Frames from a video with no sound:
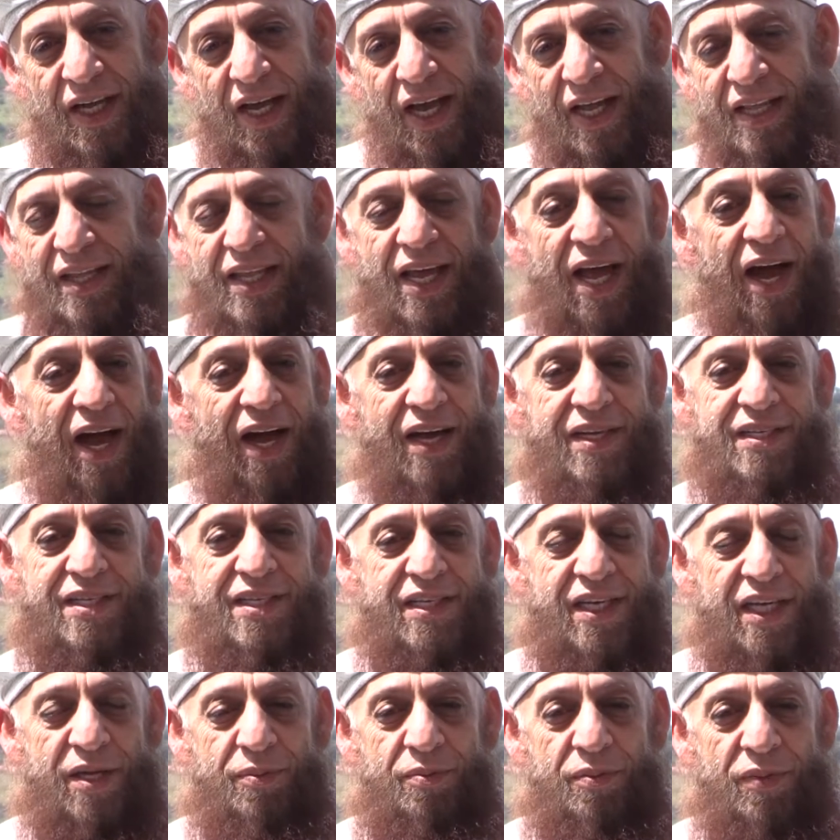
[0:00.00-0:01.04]
And they
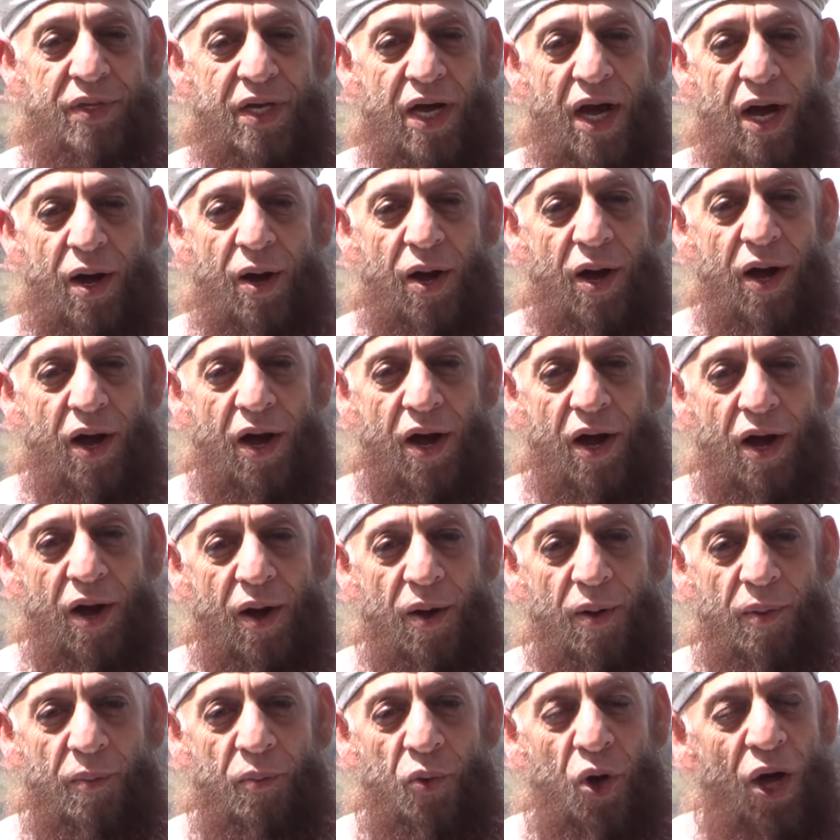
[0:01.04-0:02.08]
ask him, Ya
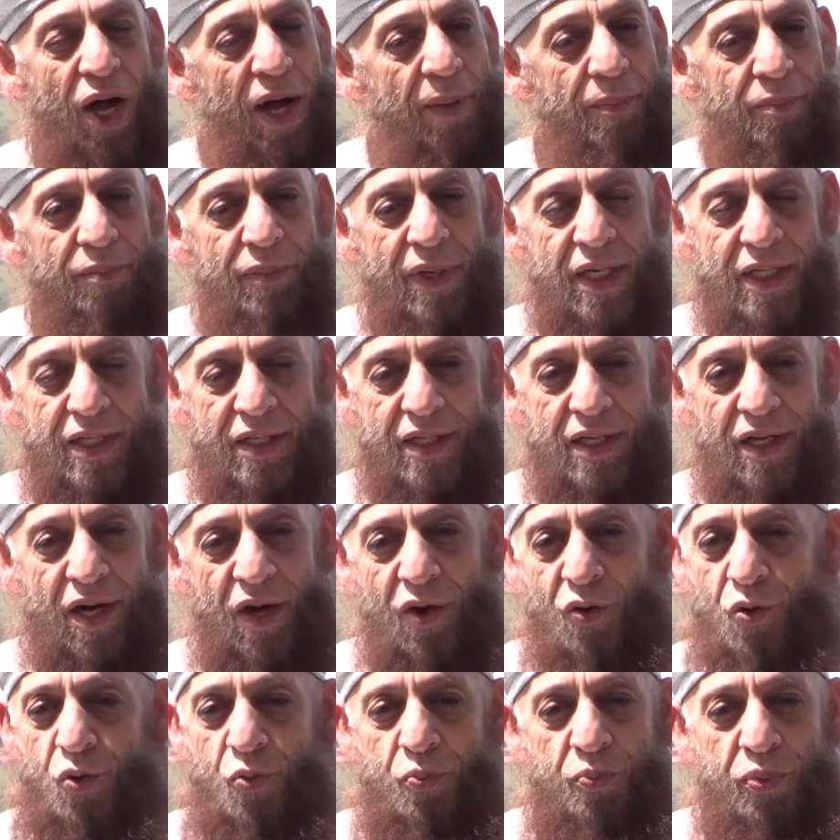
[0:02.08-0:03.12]
Muhammad,
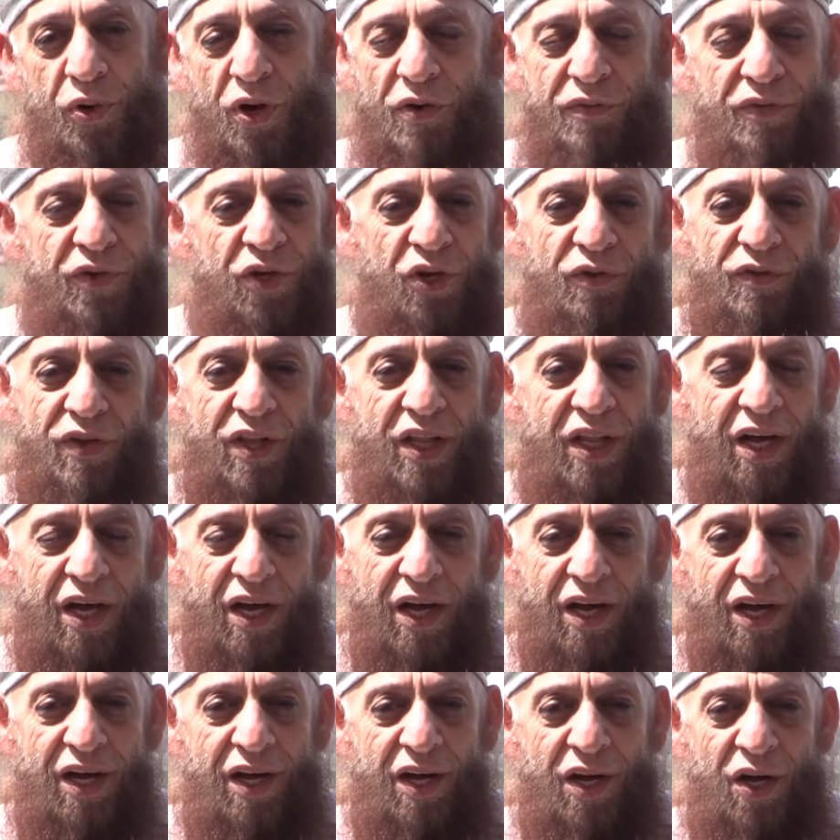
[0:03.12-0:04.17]
O Prophet of
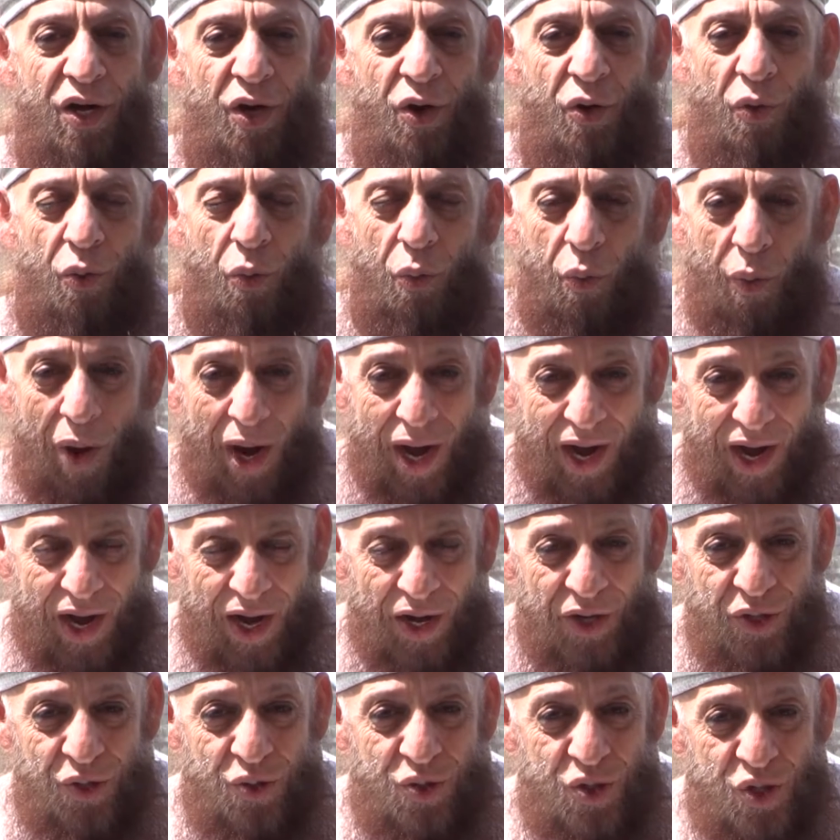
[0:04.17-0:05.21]
Allah, why
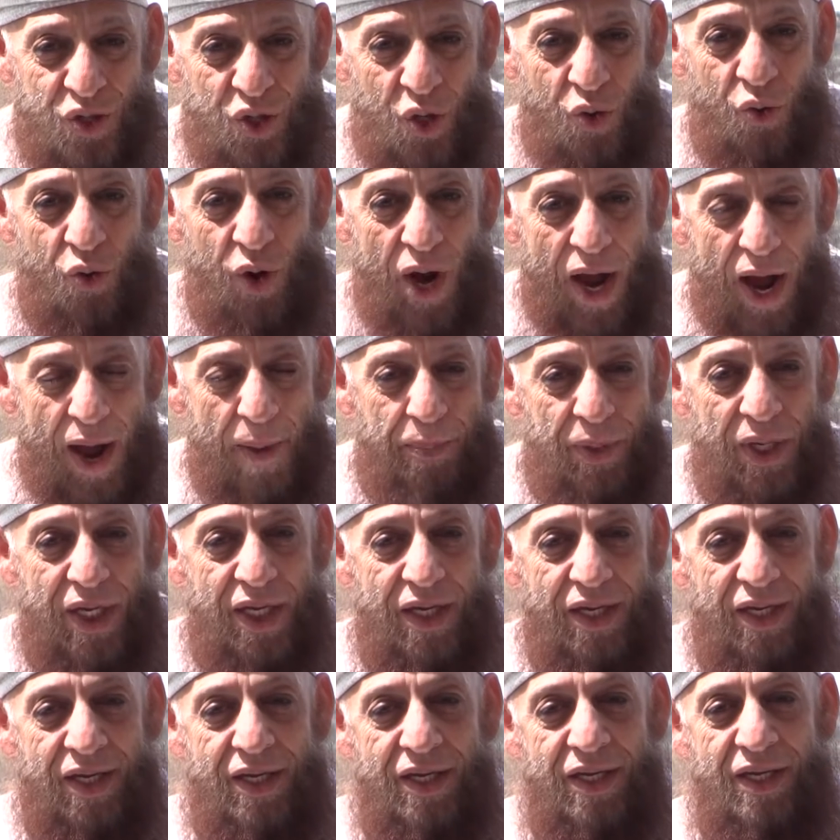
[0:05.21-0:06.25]
are you so
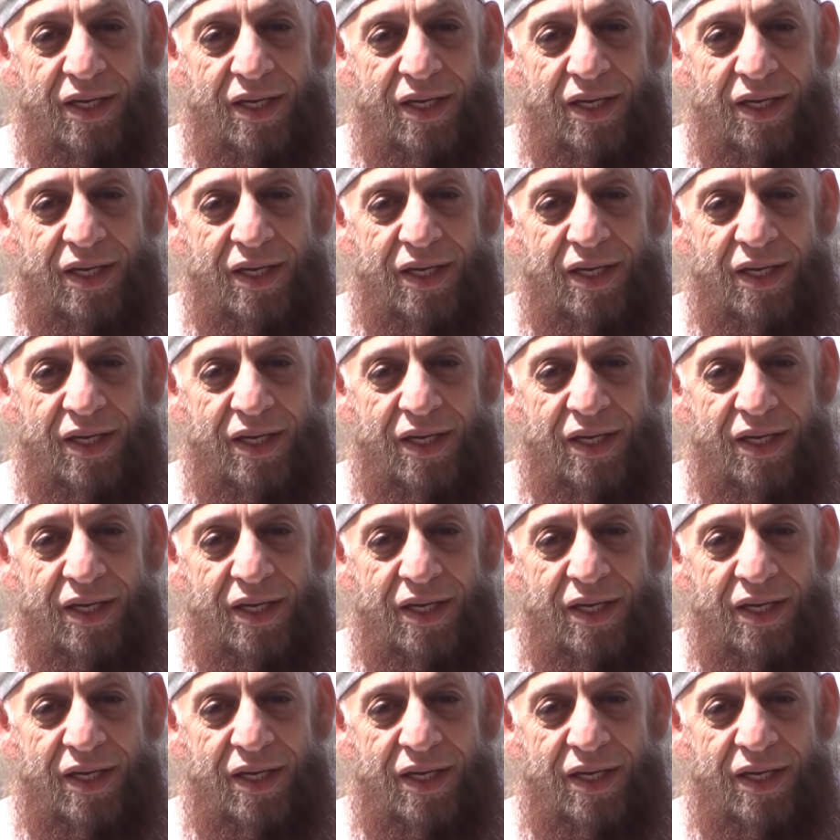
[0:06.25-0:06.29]
happy?